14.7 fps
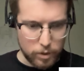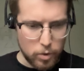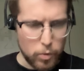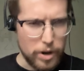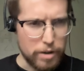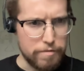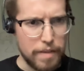
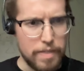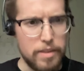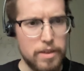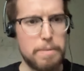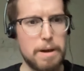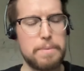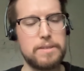we are
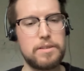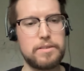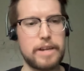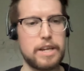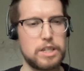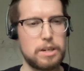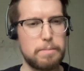funded by Business
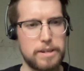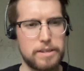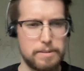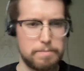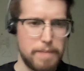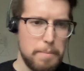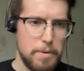Angel,
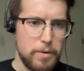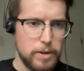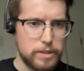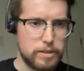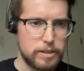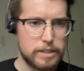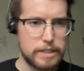but maybe
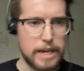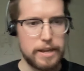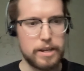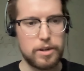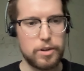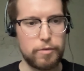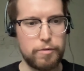we
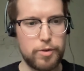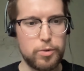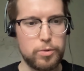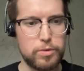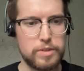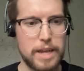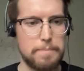take a
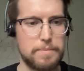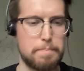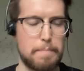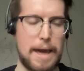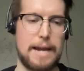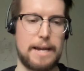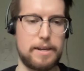few steps
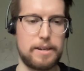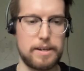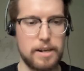back.